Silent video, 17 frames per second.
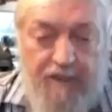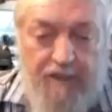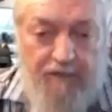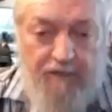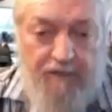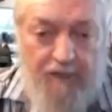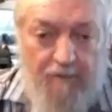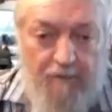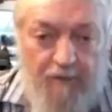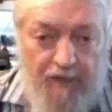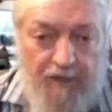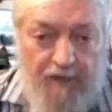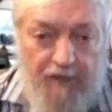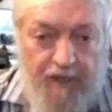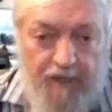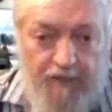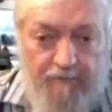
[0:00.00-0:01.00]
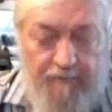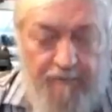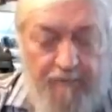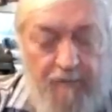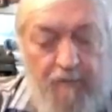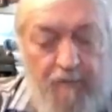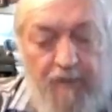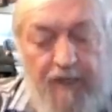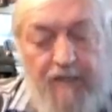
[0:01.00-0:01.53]
of the operation, we
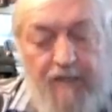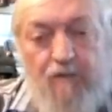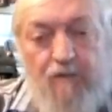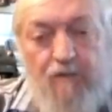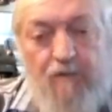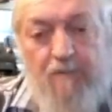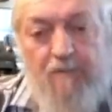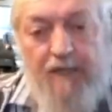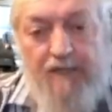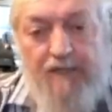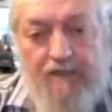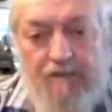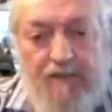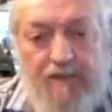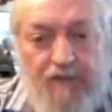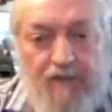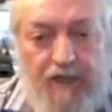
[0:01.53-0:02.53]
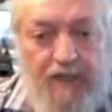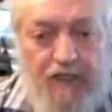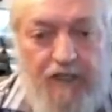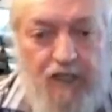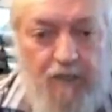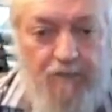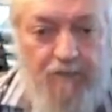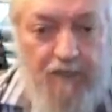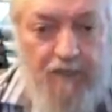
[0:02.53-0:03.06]
were escorted by two Israeli
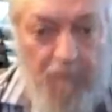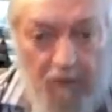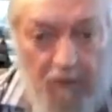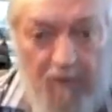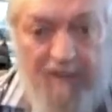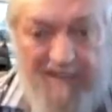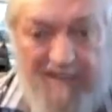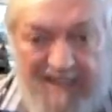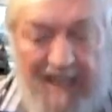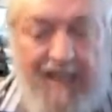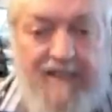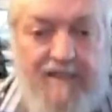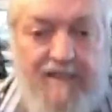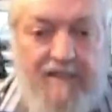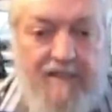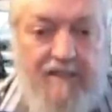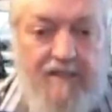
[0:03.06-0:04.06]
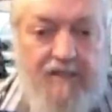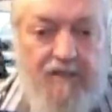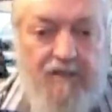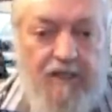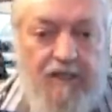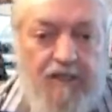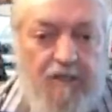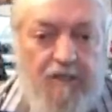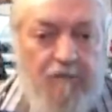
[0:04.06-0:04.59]
ships, and we were disguised as an
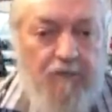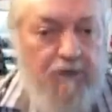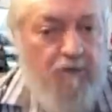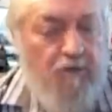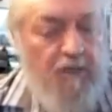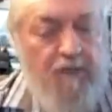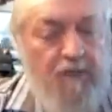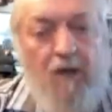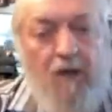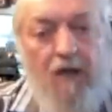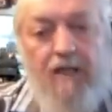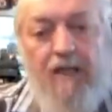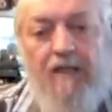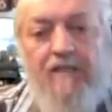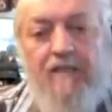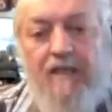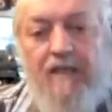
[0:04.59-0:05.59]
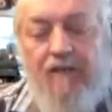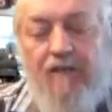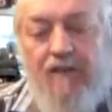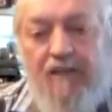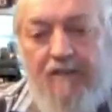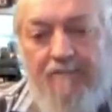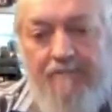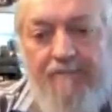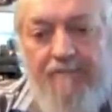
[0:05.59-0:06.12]
Israeli ship. We had all their markings and
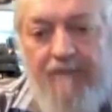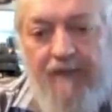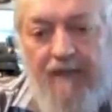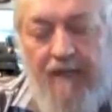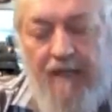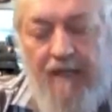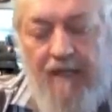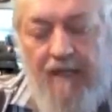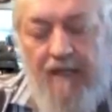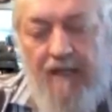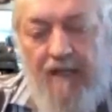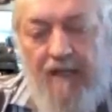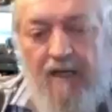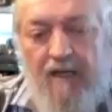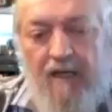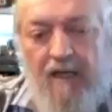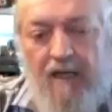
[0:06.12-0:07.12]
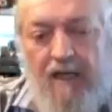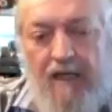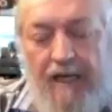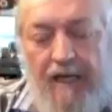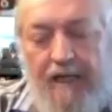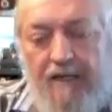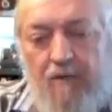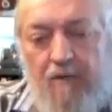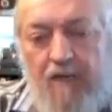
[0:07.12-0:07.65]
everything.
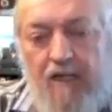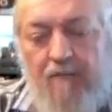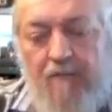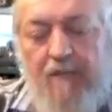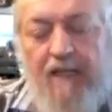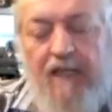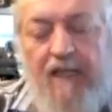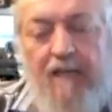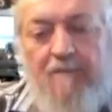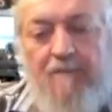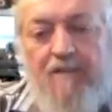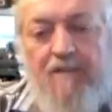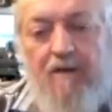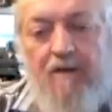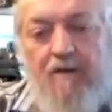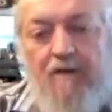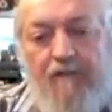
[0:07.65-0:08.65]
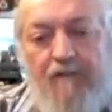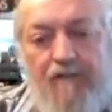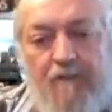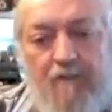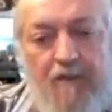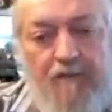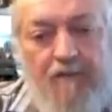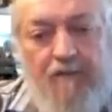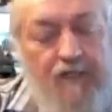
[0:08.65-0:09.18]
And the weather became so rough that
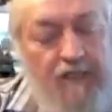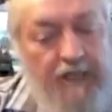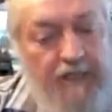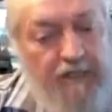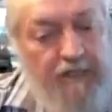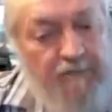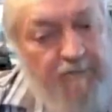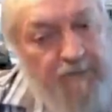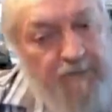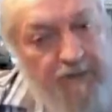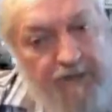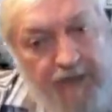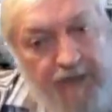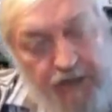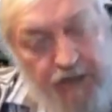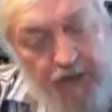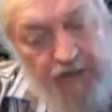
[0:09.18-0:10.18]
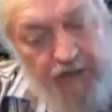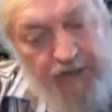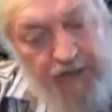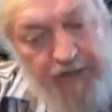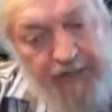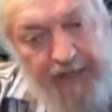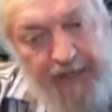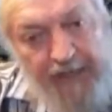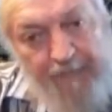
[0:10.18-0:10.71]
we eventually had to seek shelter
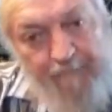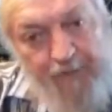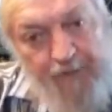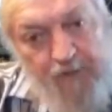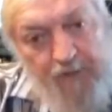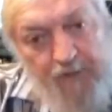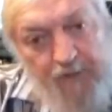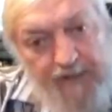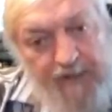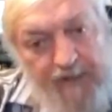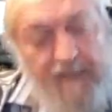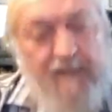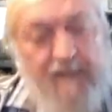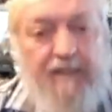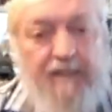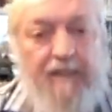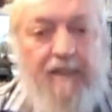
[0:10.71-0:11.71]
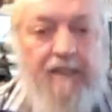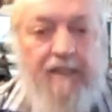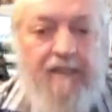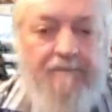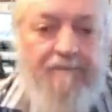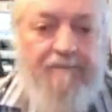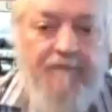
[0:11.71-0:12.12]
going up between Sicily and Italy.